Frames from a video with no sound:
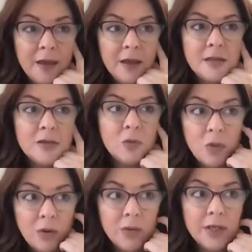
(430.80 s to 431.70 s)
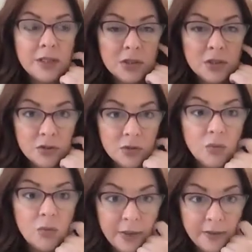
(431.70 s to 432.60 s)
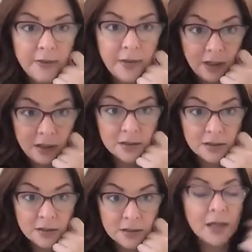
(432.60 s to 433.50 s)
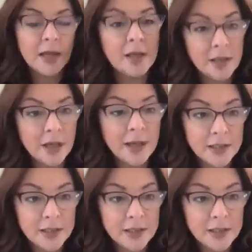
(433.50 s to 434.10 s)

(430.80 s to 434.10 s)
It's what we do with it, like at a young age.